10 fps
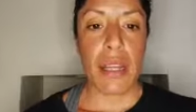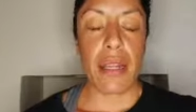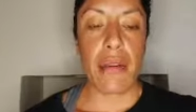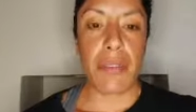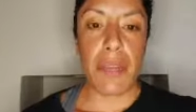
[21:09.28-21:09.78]

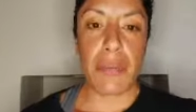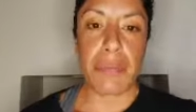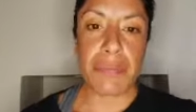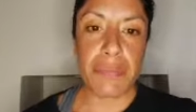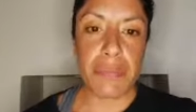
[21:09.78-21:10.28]
Love
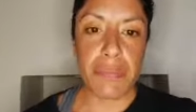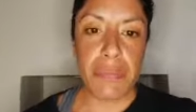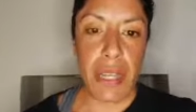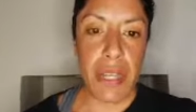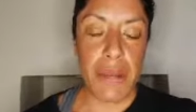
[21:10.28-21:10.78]
you.
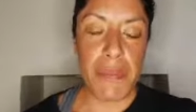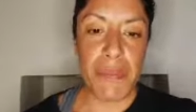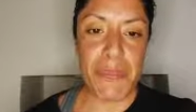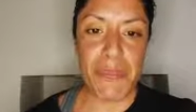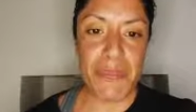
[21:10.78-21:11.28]

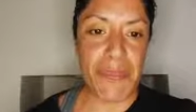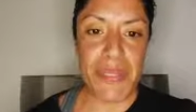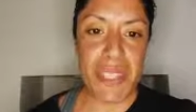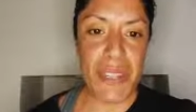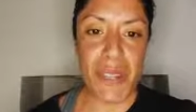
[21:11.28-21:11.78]
Um,
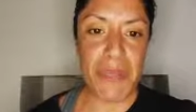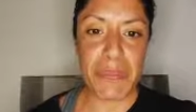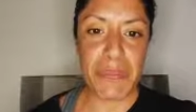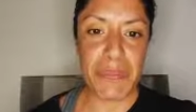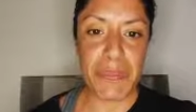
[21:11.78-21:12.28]
see you soon.